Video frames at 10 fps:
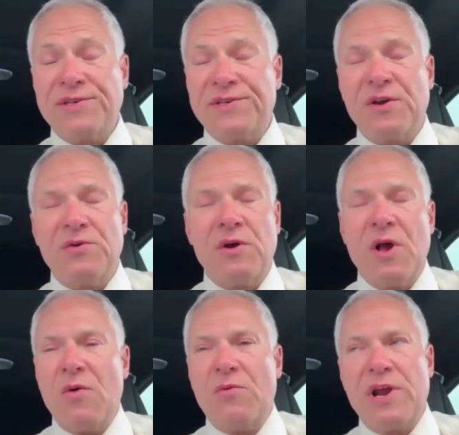So
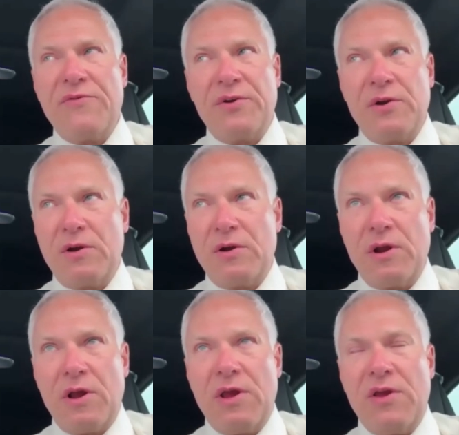
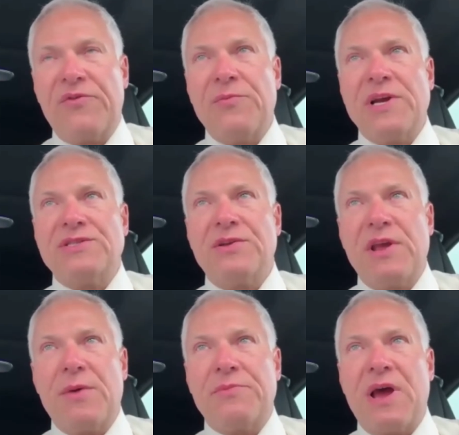whatever information
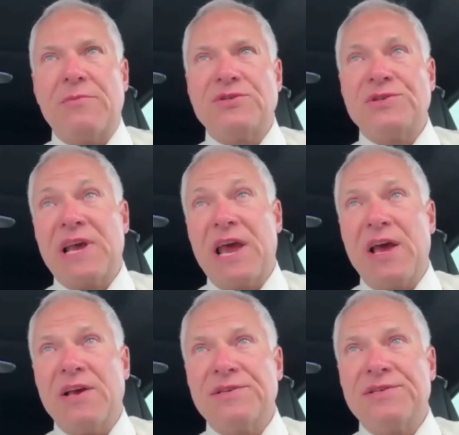the optometrist
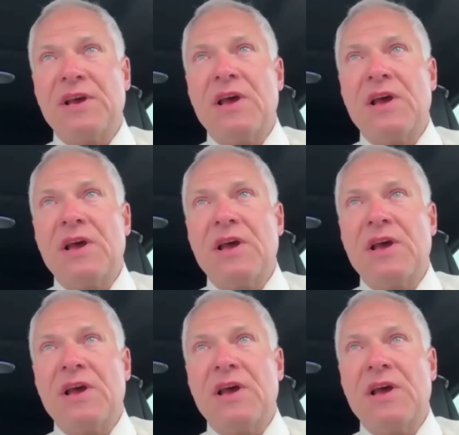has,